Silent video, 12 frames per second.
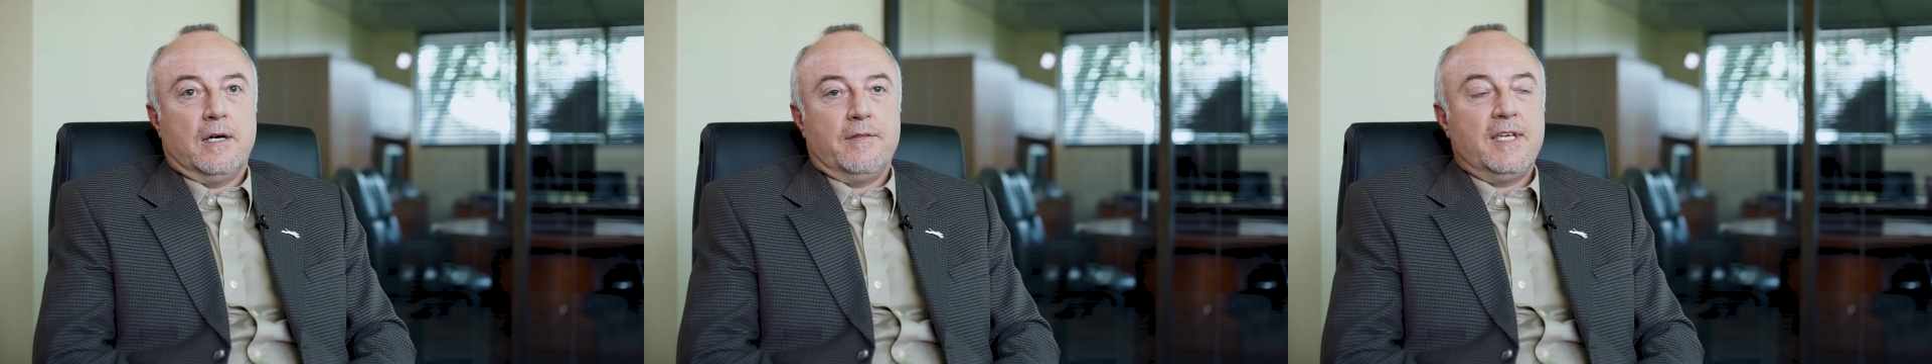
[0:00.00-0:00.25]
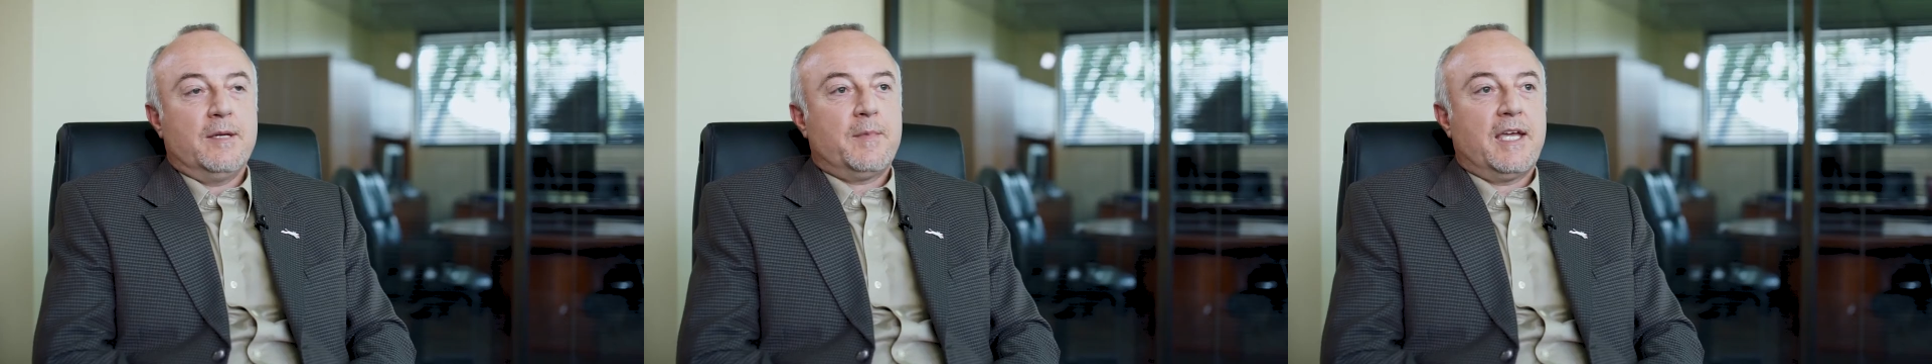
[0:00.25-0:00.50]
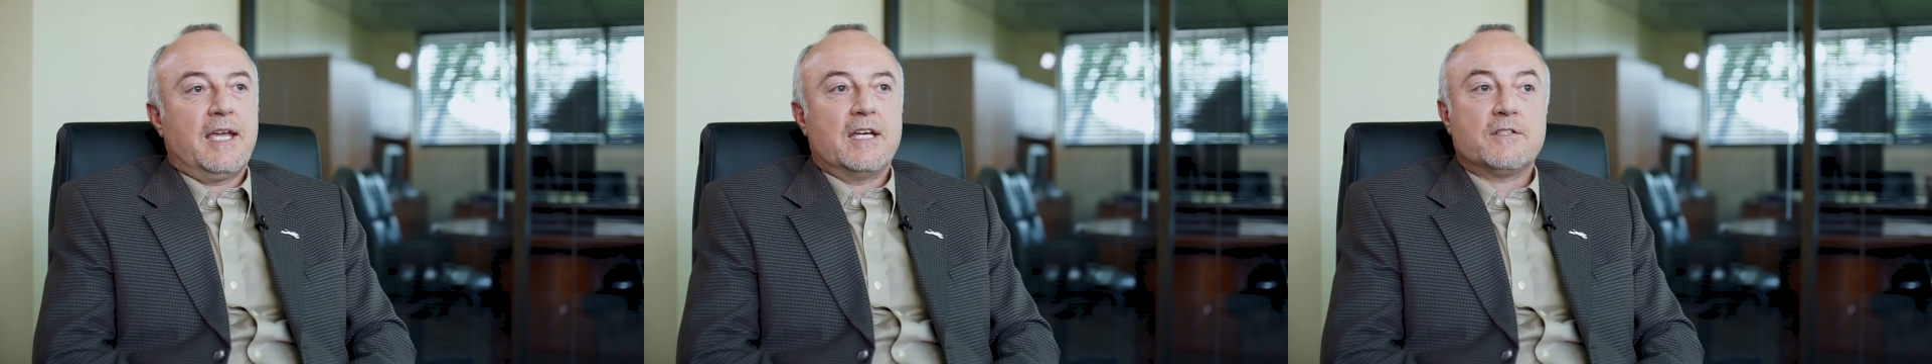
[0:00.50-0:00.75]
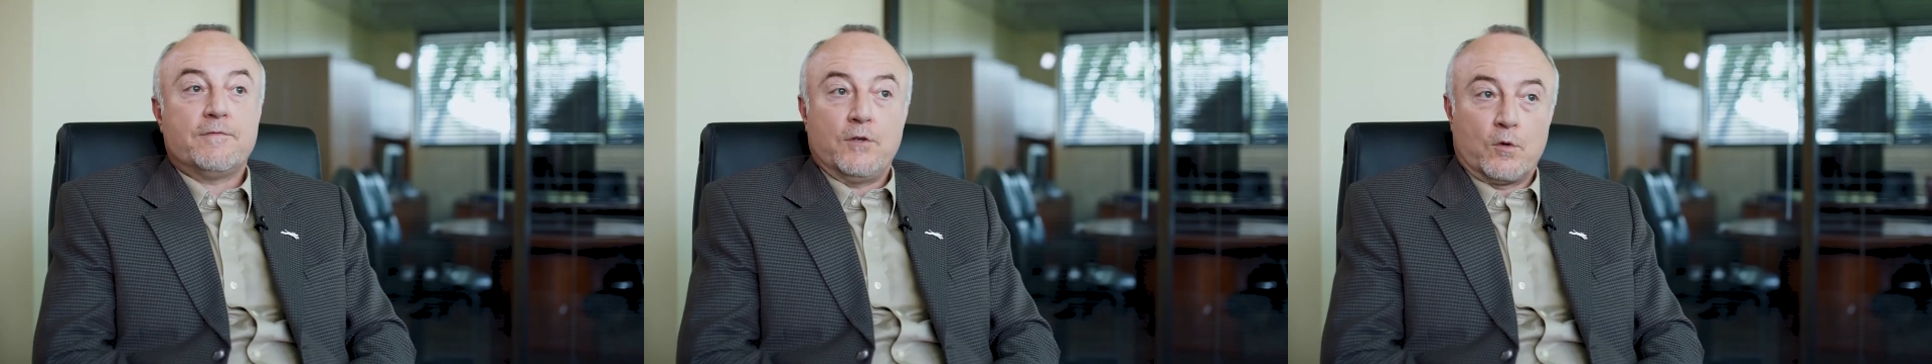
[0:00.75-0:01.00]
Uh, the EMK
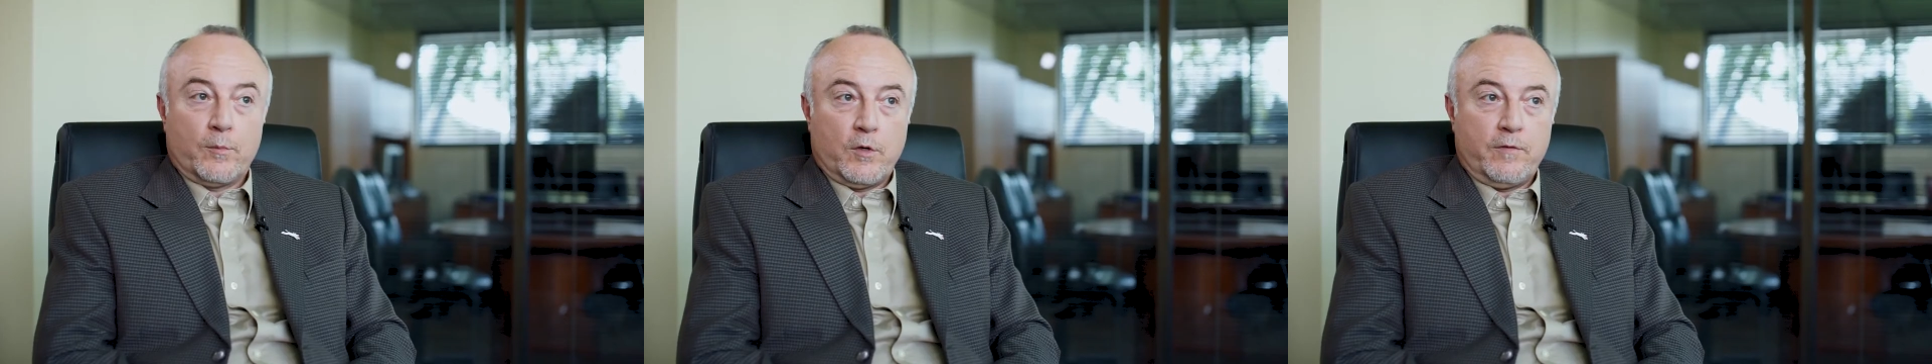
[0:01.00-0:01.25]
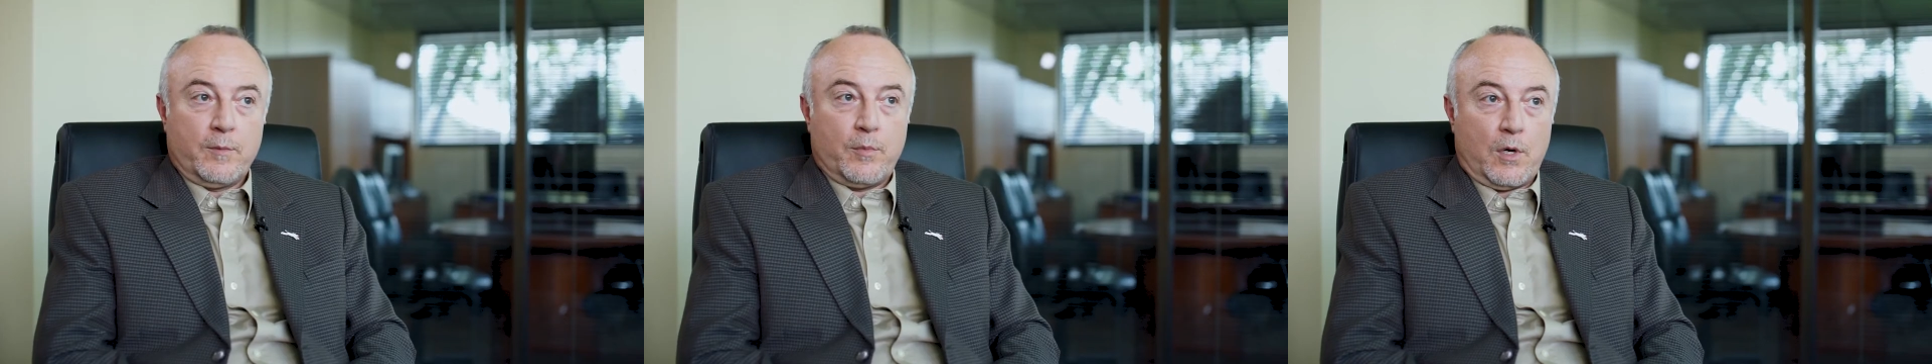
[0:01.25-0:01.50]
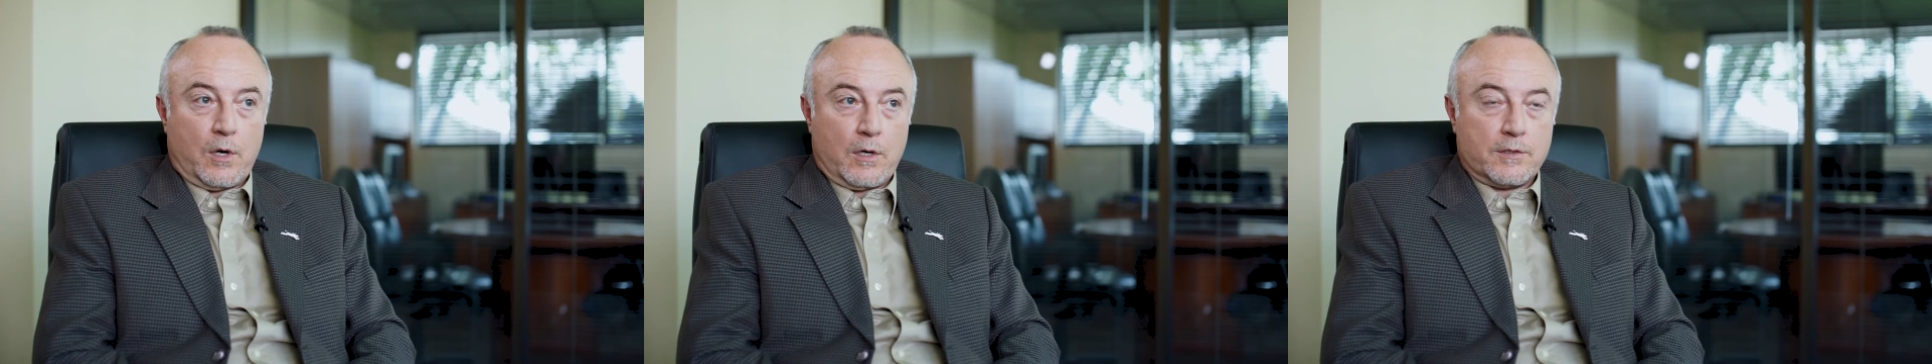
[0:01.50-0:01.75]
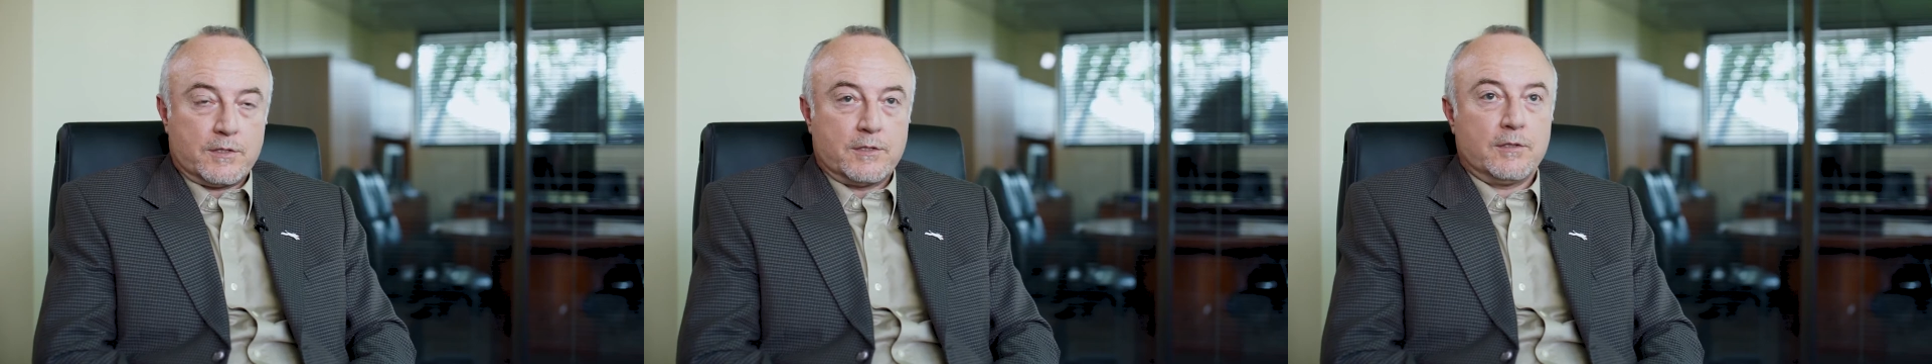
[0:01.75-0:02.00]
has fewer moving
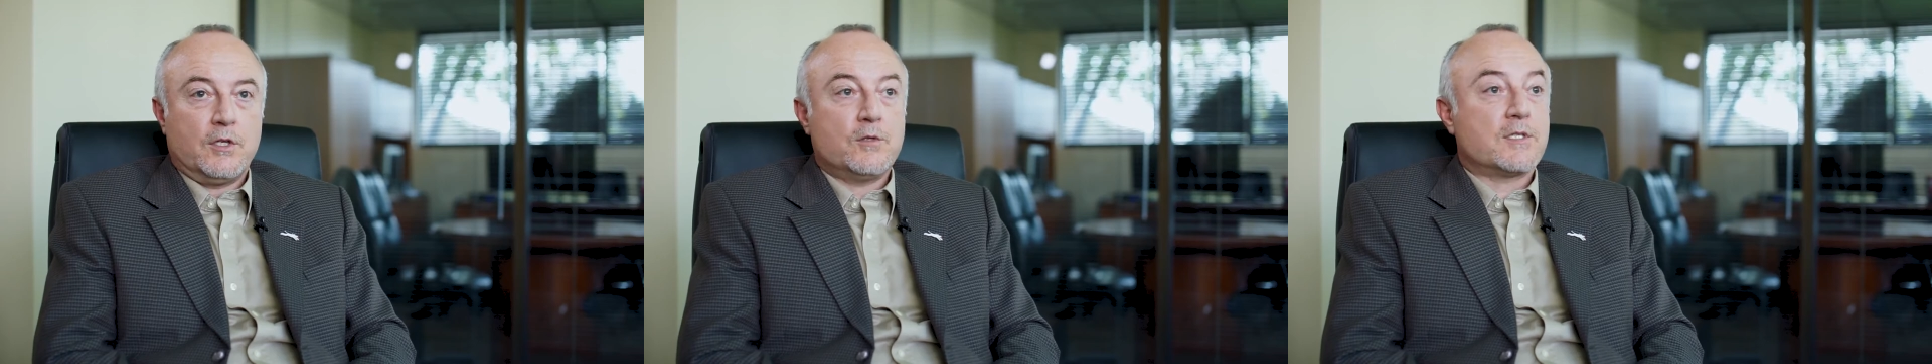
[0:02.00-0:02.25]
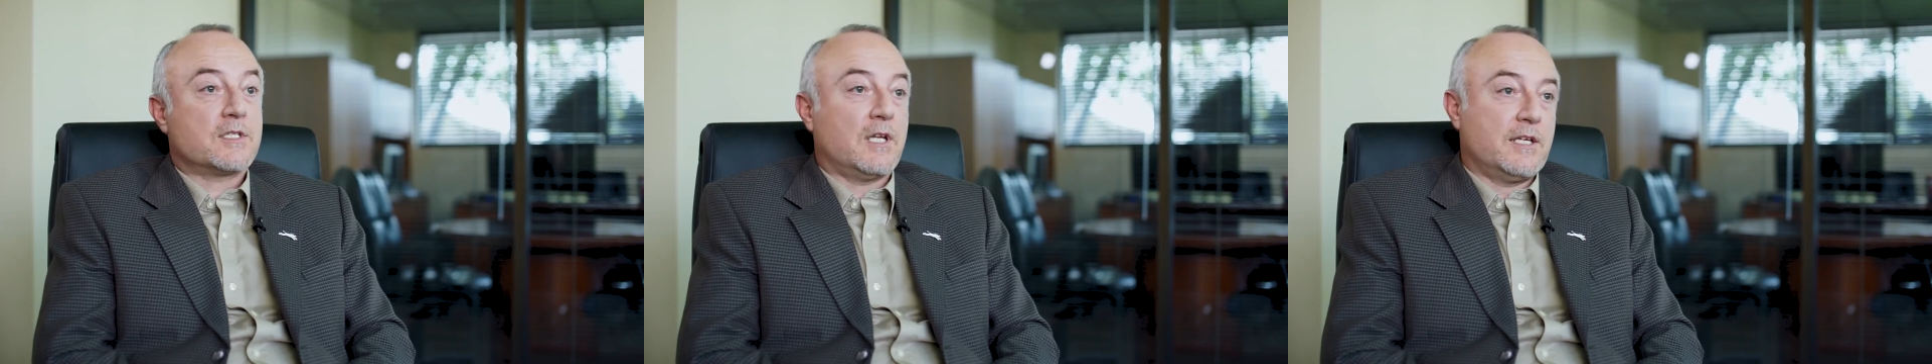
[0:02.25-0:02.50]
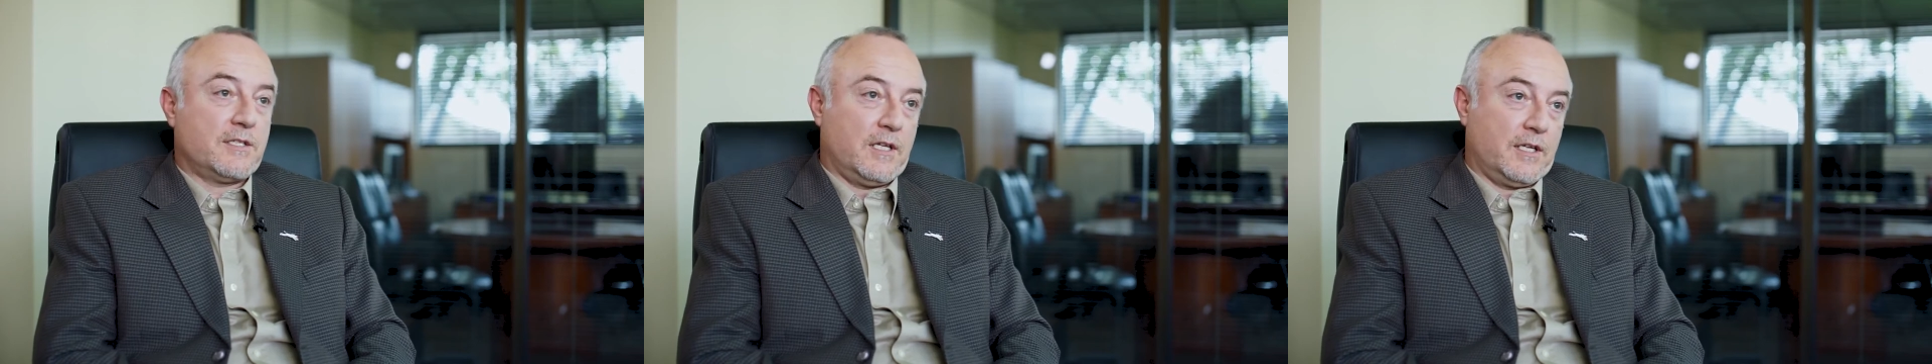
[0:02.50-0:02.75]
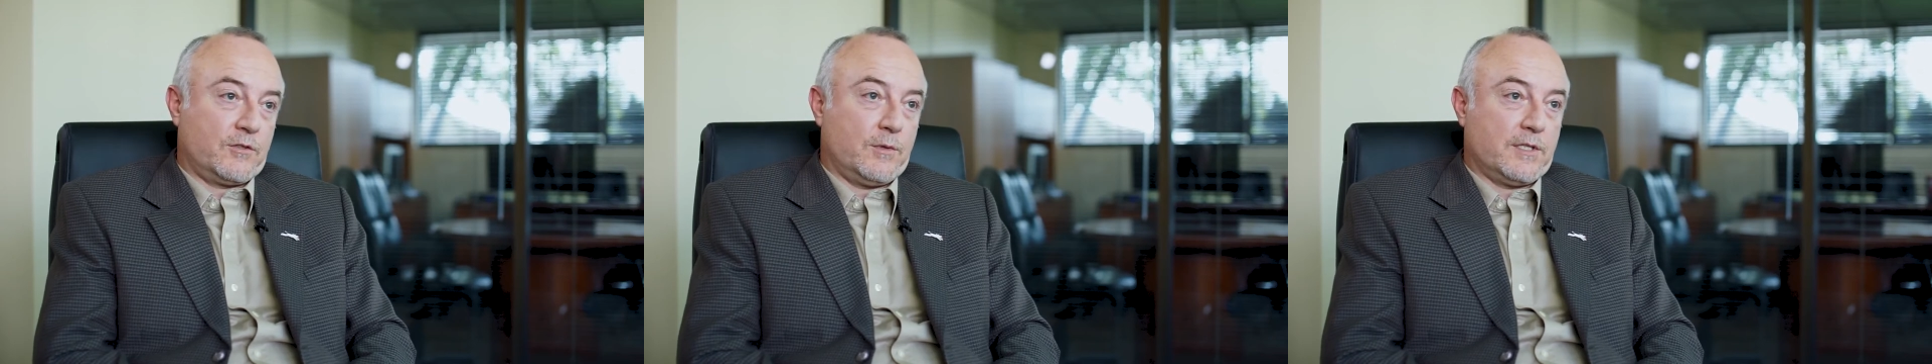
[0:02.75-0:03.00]
parts, uses less
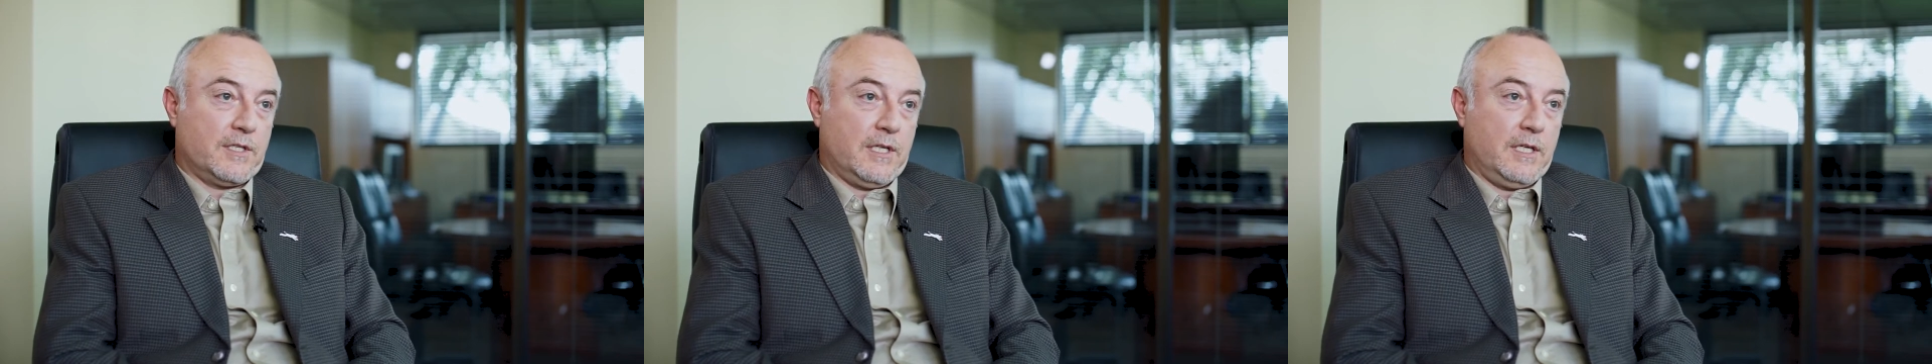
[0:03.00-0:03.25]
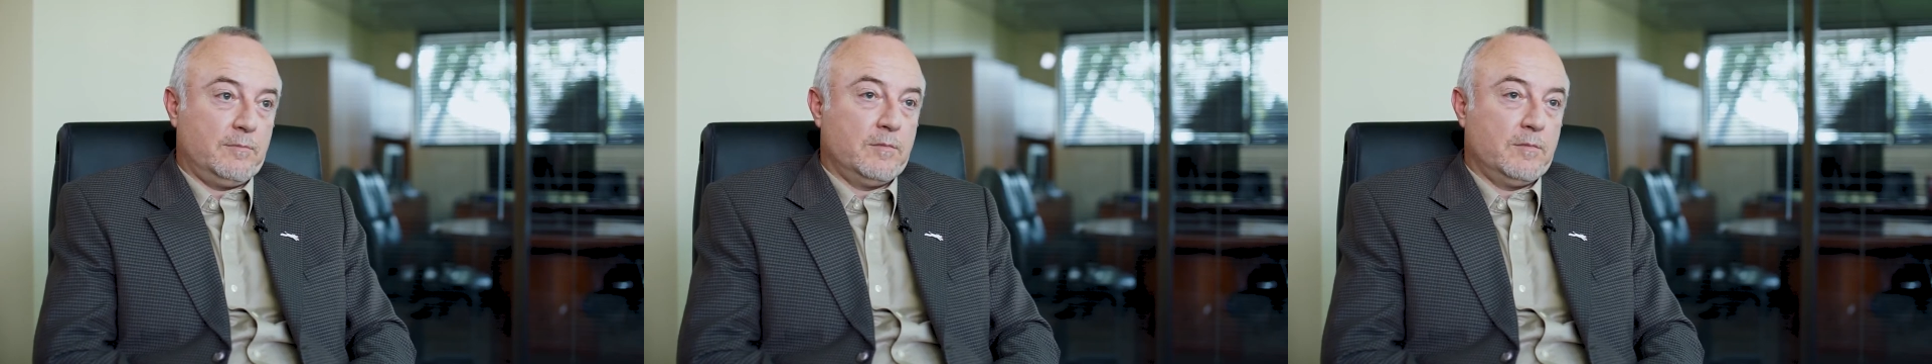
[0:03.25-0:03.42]
electricity,